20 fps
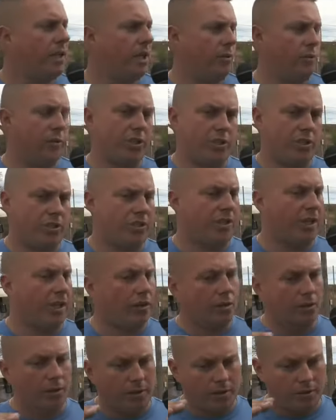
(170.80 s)
and we just
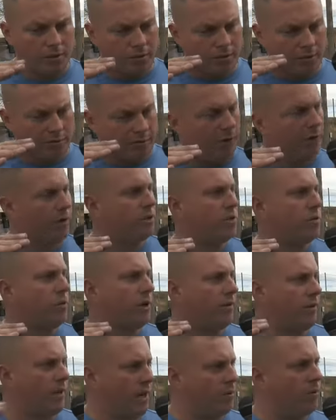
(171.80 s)
settle it fair and
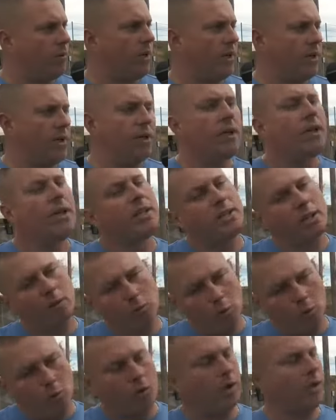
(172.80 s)
square that way, then
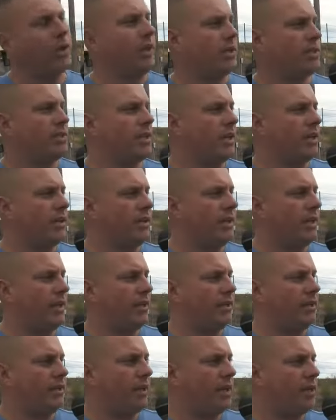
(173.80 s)
we'll walk outside the
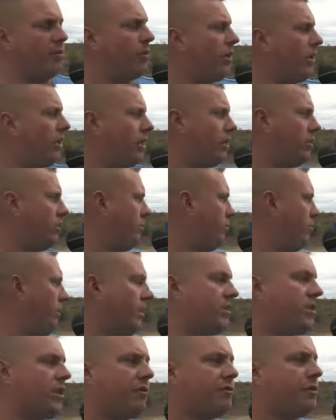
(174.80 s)
gate. Anybody can be a
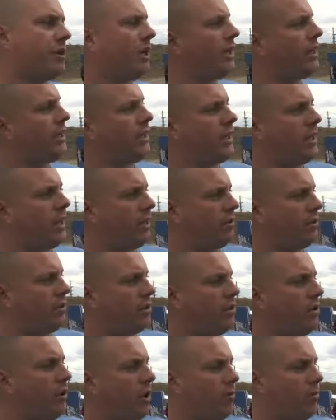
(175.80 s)
tough guy and get out of their
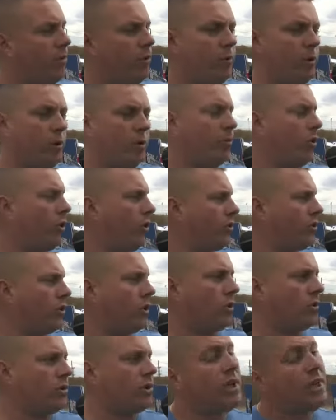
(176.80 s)
car, but we were both
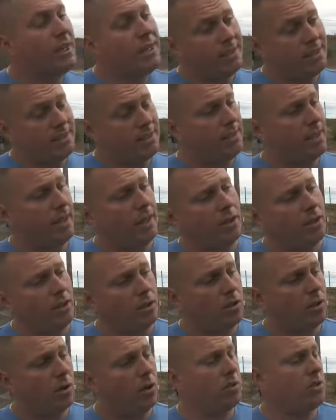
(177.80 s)
told to stay in our
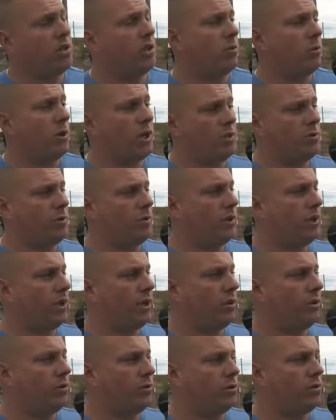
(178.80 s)
cars, otherwise we were going to
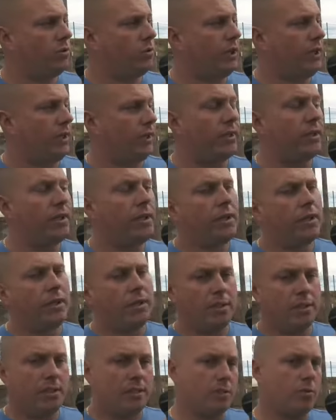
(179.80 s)
lose a week.
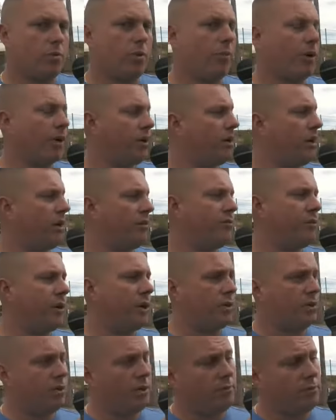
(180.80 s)
This is what my
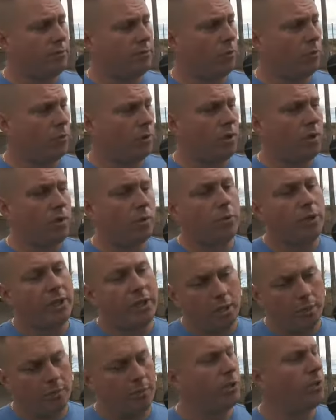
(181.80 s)
grandfather lives for. We
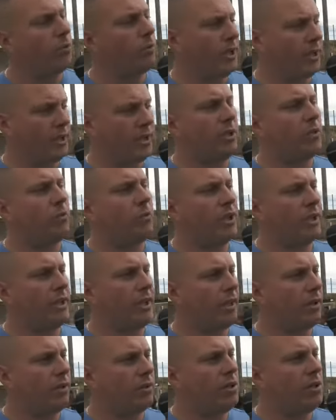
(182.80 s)
come here week in and week
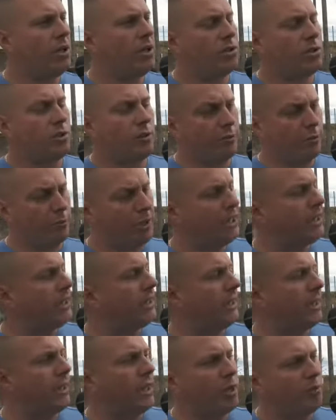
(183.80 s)
out. So for to
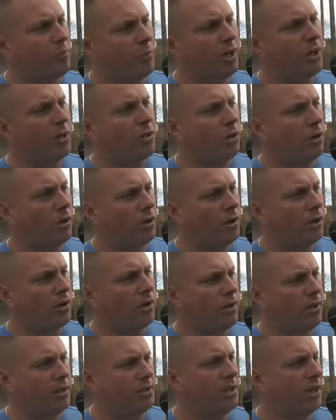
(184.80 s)
get out of my car
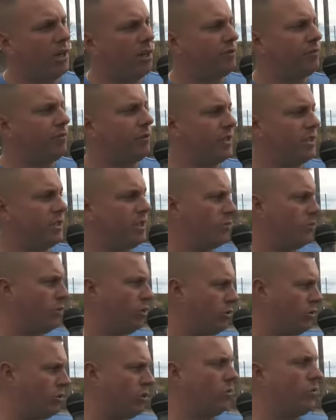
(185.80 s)
and sacrifice him
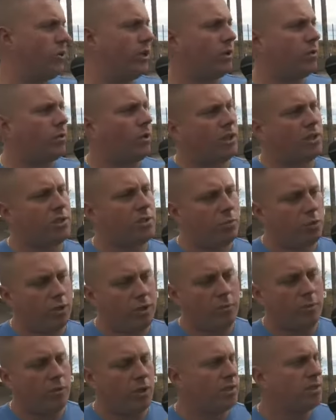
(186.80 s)
losing a week, watching what
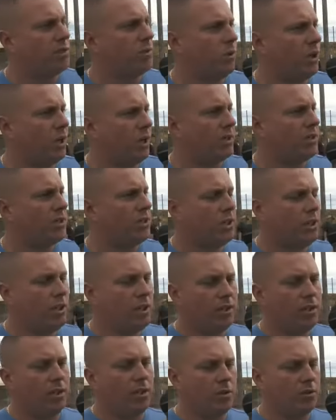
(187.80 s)
he wants to watch,
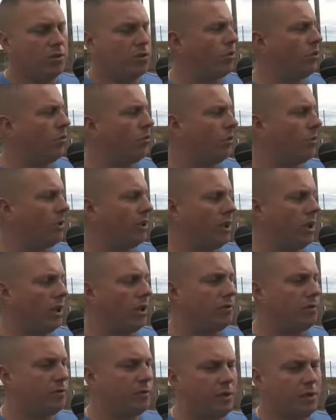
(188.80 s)
you know, doing what we
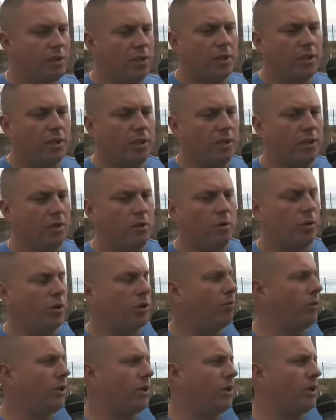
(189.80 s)
love, you know,
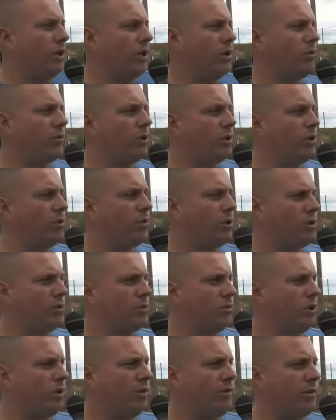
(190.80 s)
it really wasn't
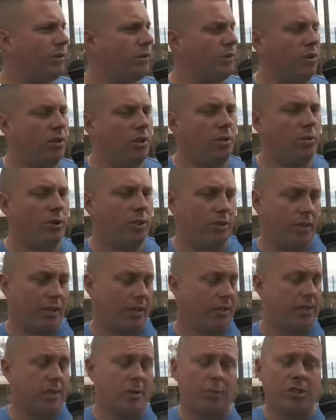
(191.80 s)
worth it. You know, like
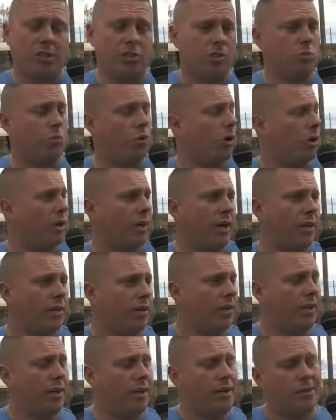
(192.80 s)
I said, we could just walk
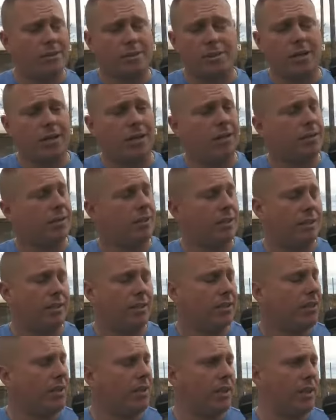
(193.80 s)
outside at the end of
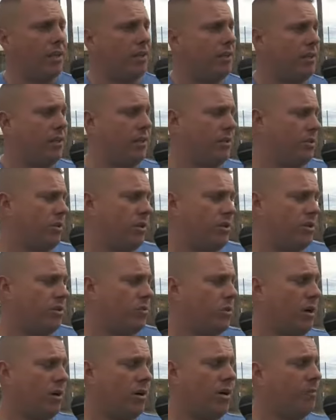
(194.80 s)
the night and
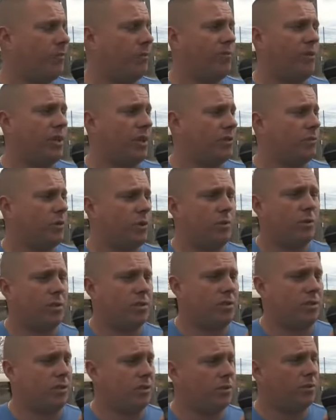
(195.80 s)
square up if that's what he
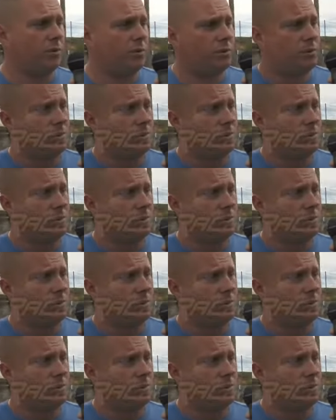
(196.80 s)
wants to do.